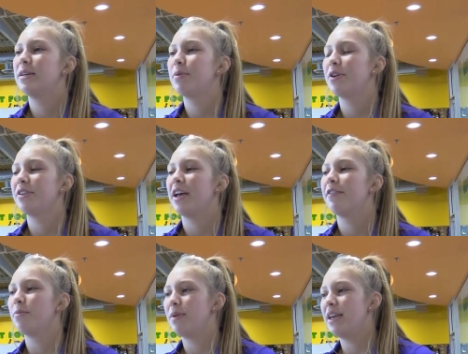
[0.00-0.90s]
A typical day
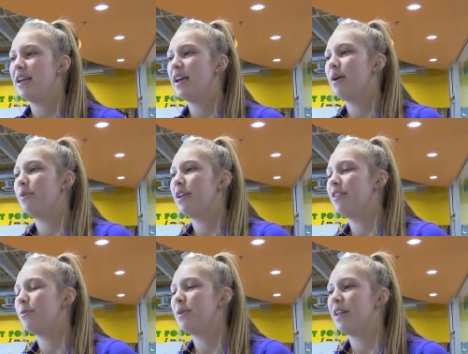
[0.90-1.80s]
for me would
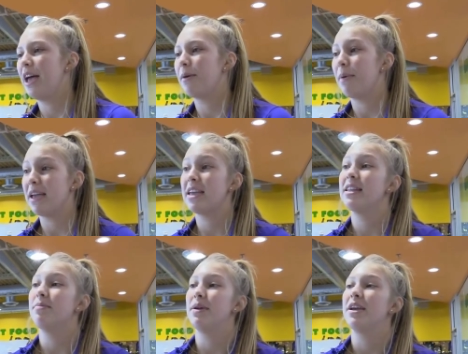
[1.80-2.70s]
either be like
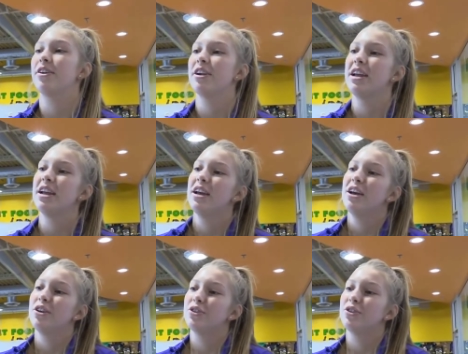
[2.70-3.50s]
baking in the bakery,